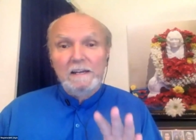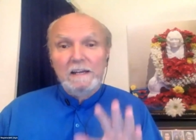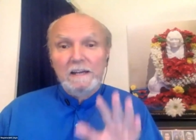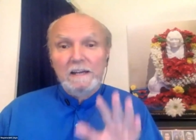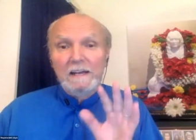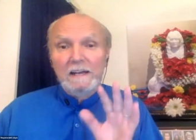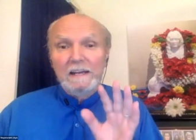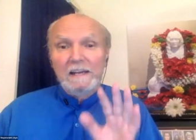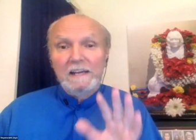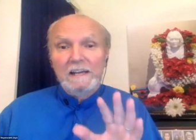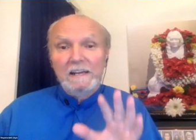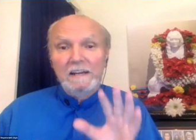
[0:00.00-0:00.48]
and
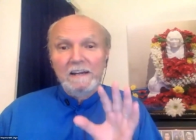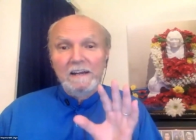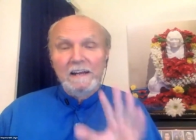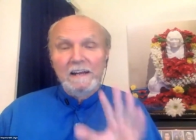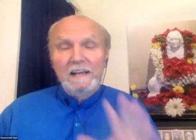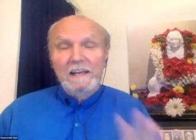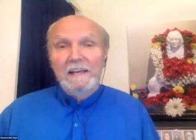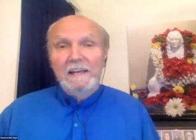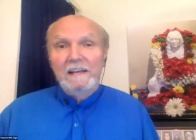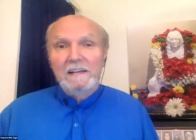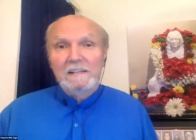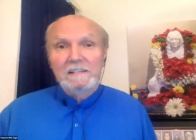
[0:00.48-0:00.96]
again and
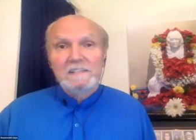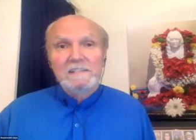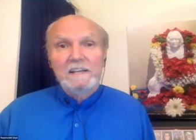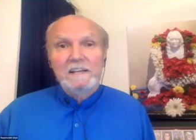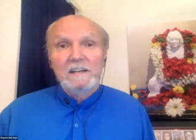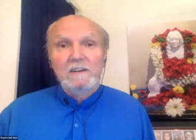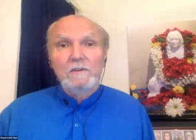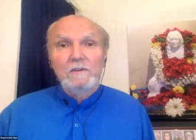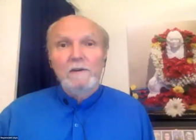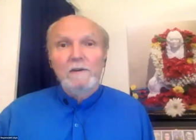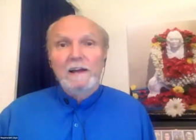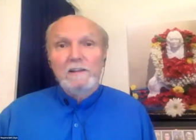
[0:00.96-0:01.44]
again. It's
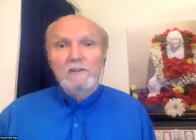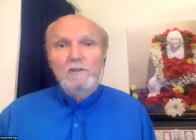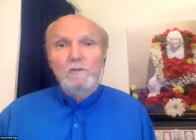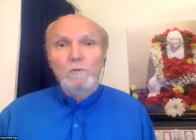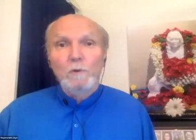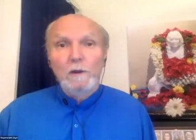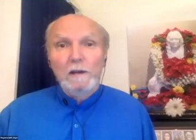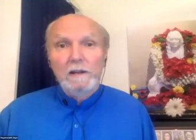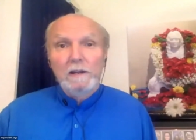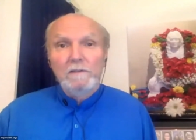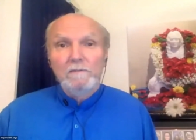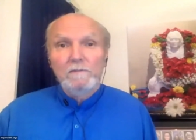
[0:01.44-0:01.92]
like
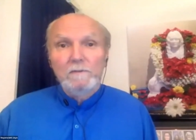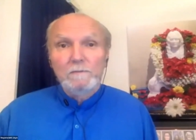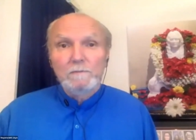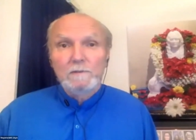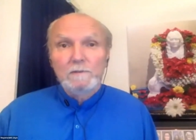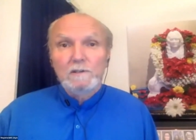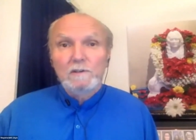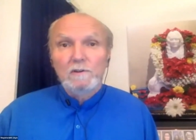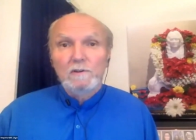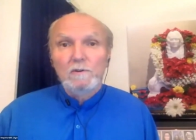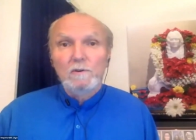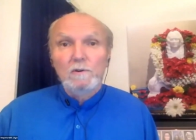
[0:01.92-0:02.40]
graduating from
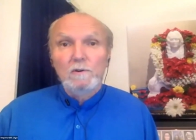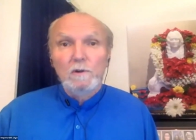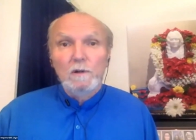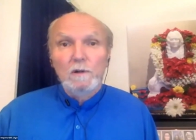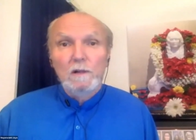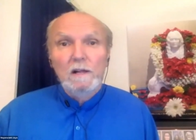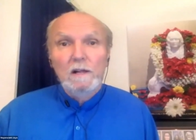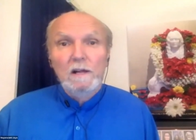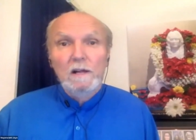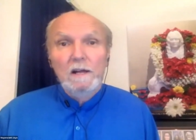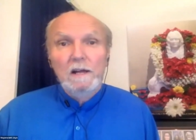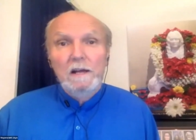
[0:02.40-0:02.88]

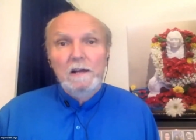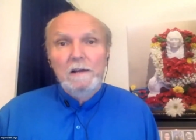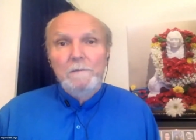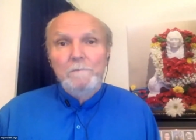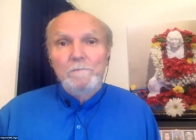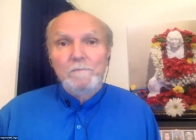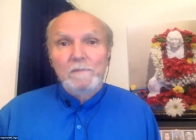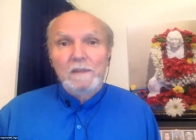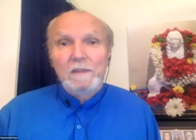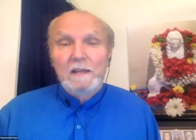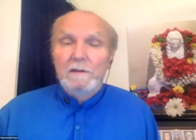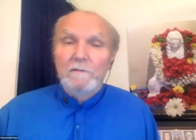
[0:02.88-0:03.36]
school.
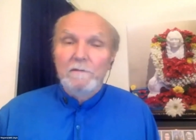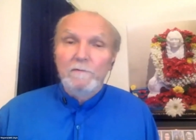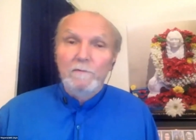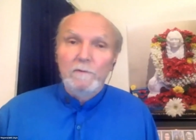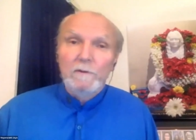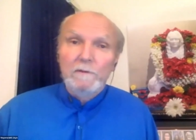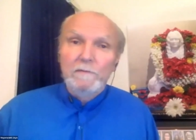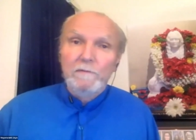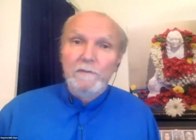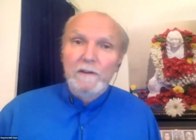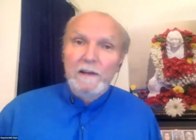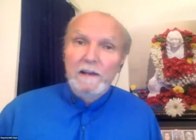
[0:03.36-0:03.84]
If
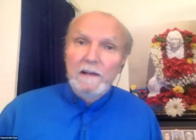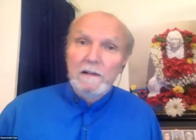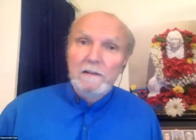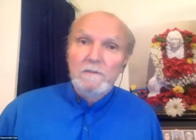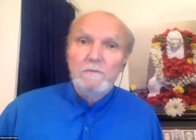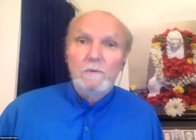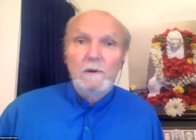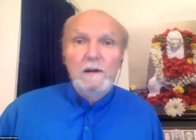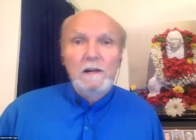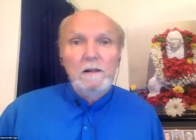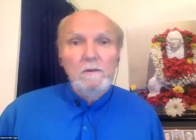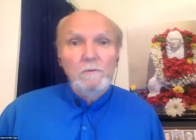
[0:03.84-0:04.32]
we
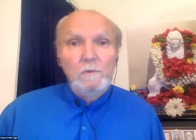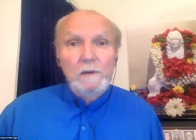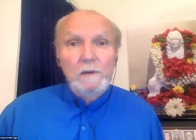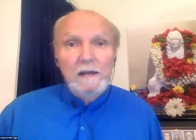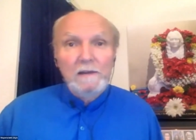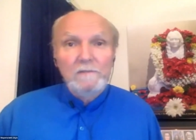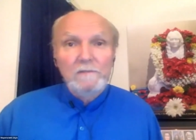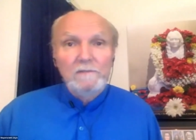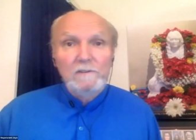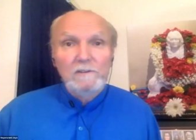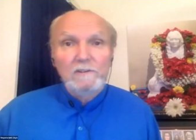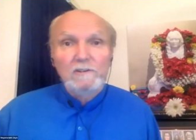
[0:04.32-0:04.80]
failed, well, we
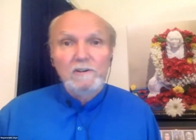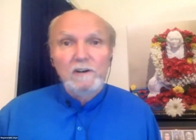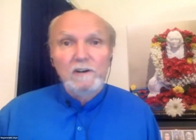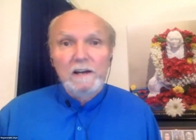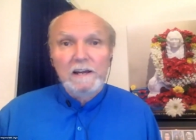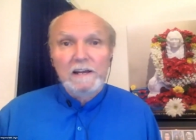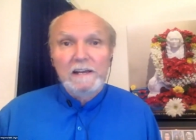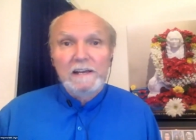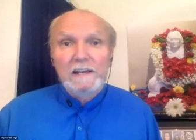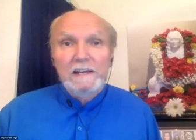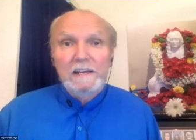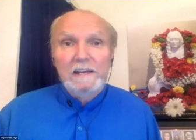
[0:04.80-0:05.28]
have to try
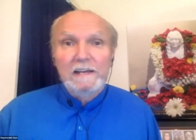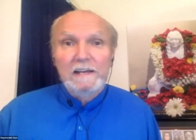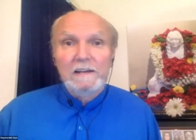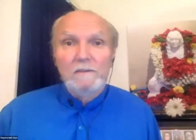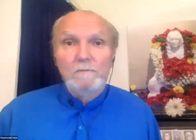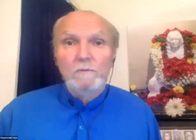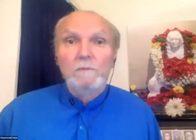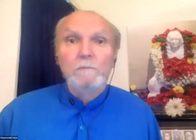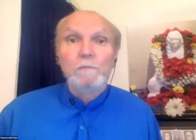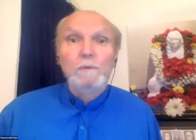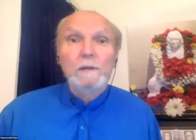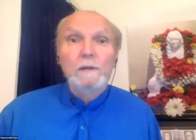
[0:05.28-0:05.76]
again,
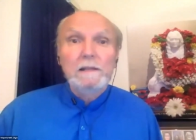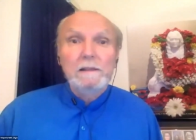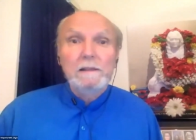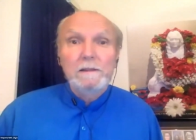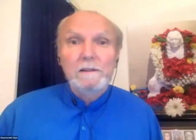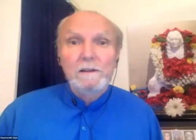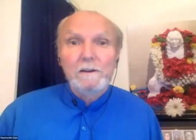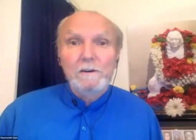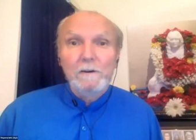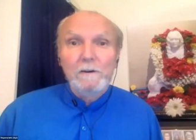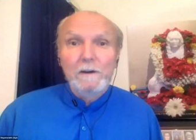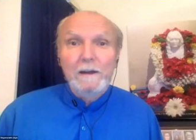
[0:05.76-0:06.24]
repeat
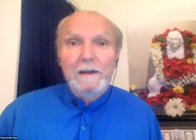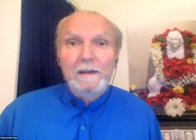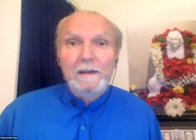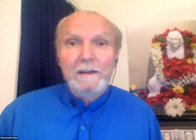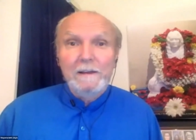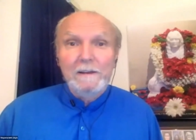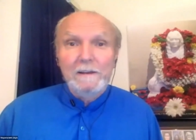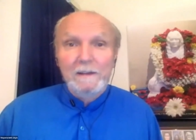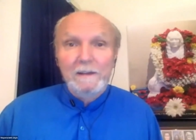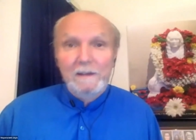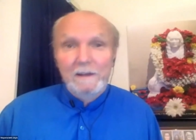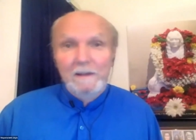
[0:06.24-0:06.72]
the
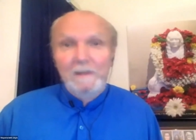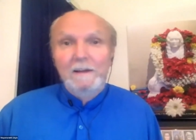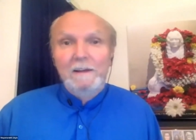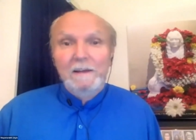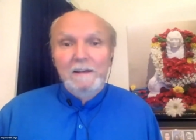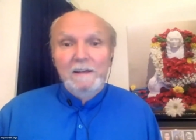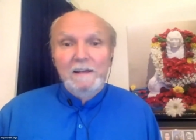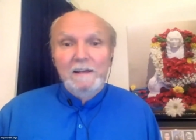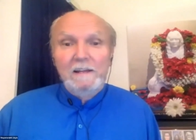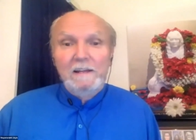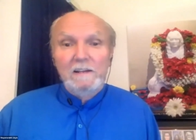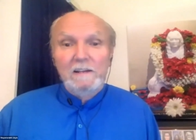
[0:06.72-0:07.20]
grade
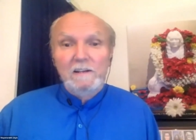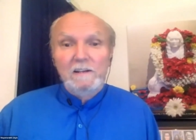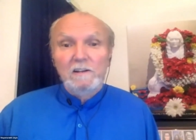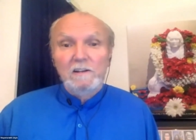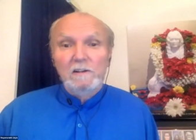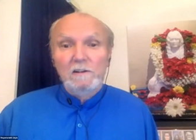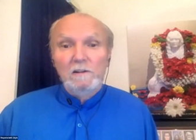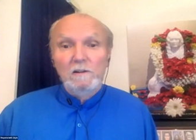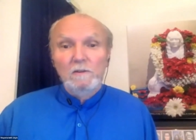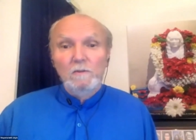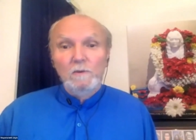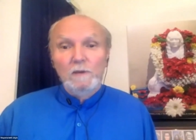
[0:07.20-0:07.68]

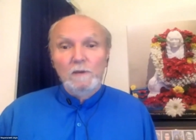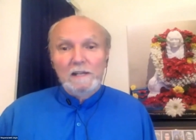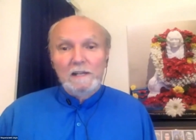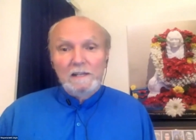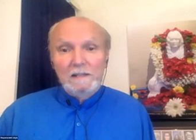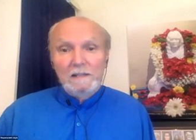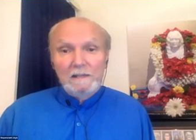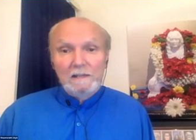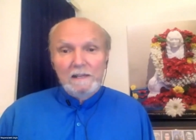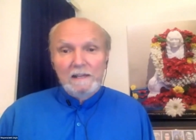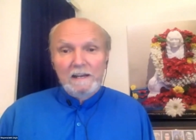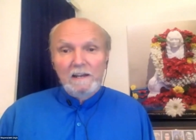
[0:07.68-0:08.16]
until we
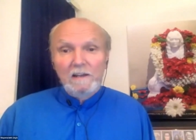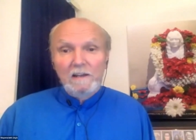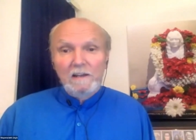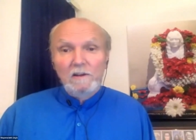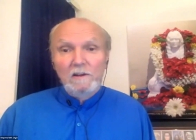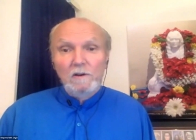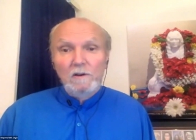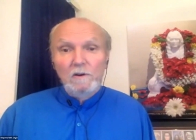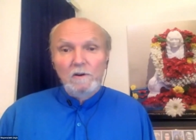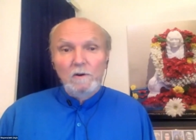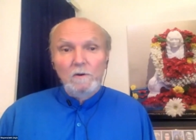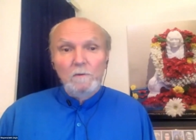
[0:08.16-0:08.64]
can let it
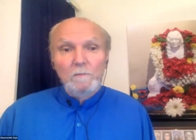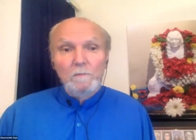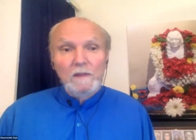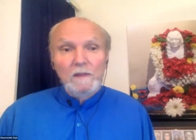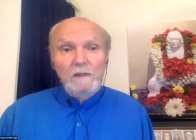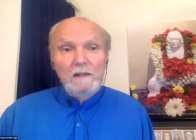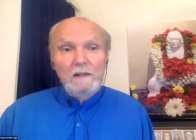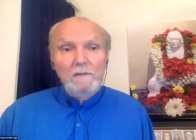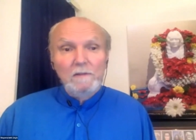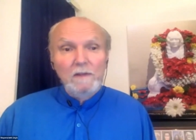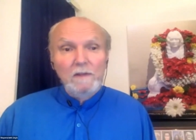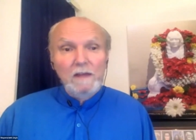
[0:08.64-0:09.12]
go.
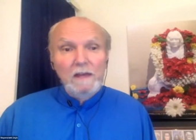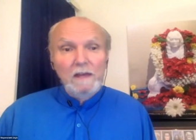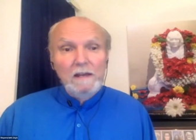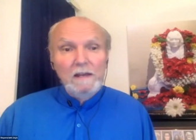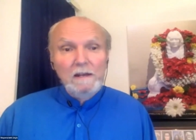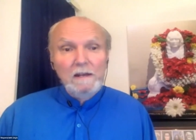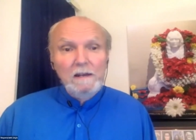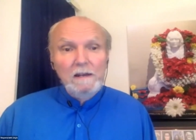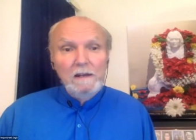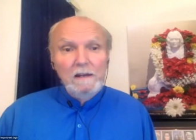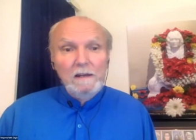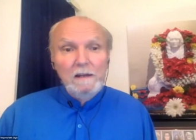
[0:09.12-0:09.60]
And
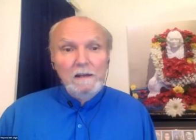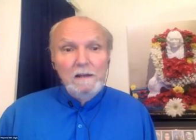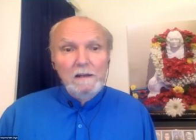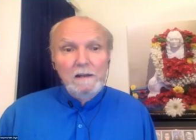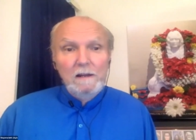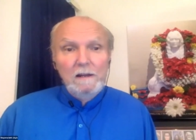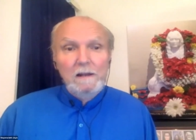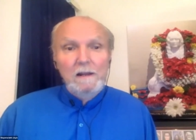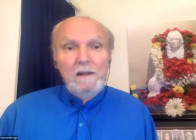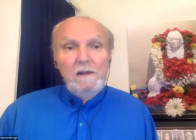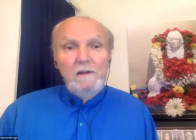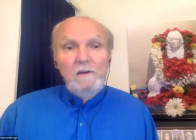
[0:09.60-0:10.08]
then
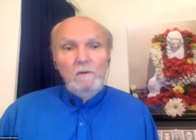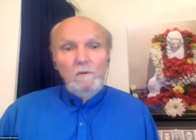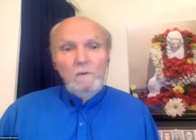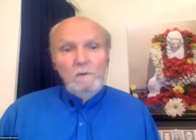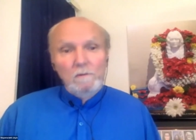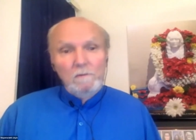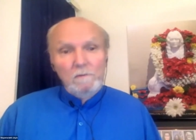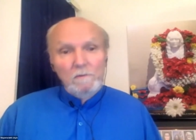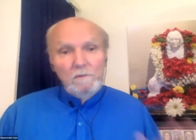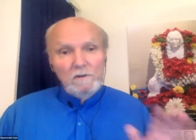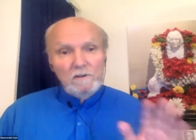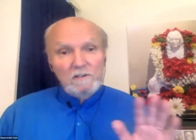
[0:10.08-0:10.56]

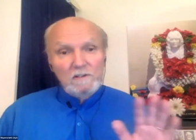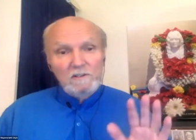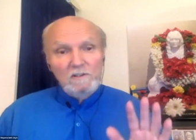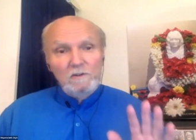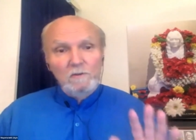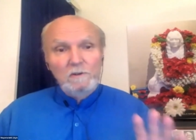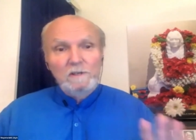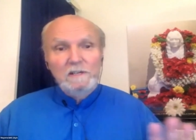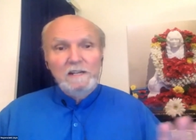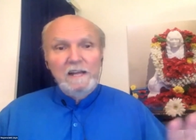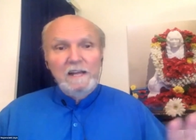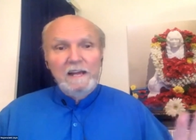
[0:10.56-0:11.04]
there's
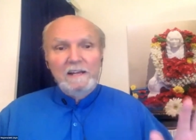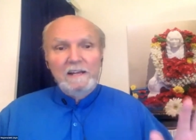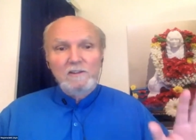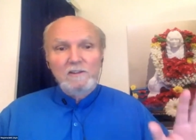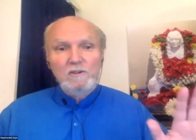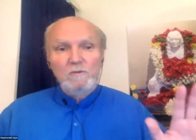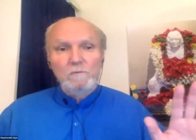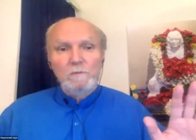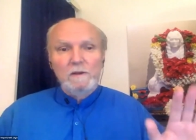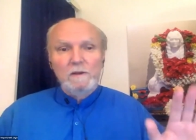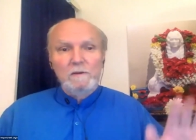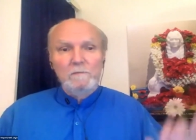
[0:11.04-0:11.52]
no
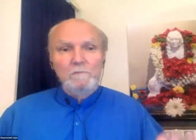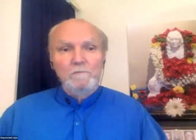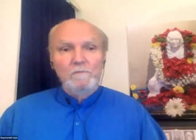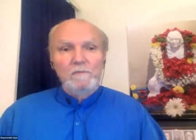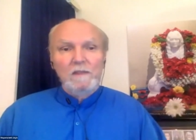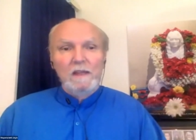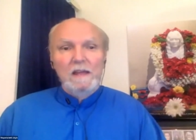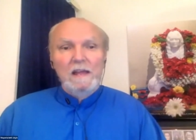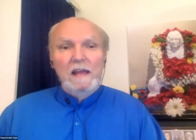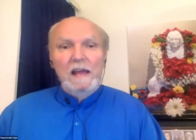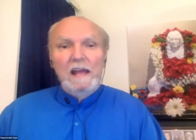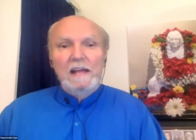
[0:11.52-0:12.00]
attachment.
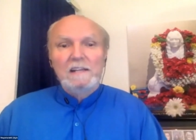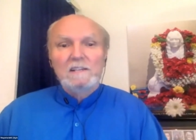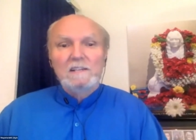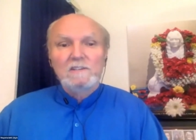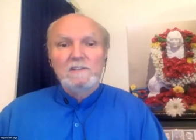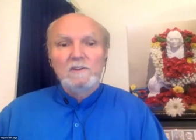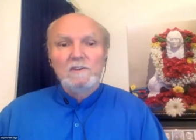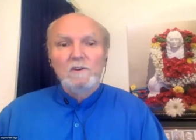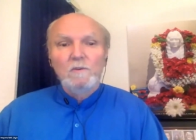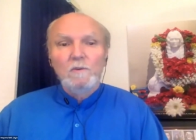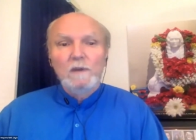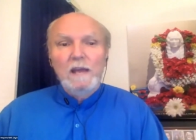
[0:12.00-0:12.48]
And
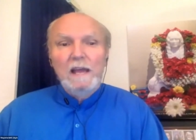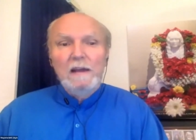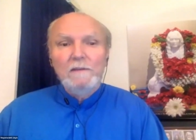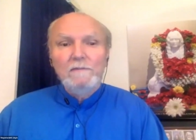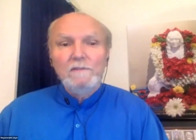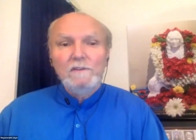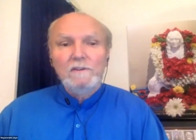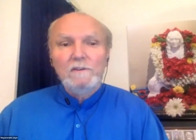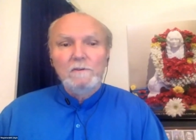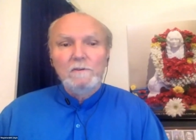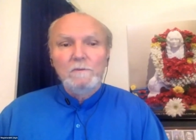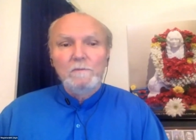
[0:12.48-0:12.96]
so we have
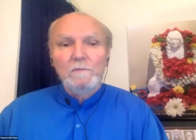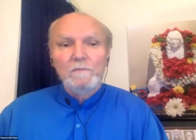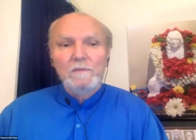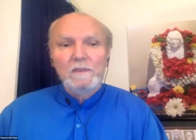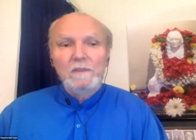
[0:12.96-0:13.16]
to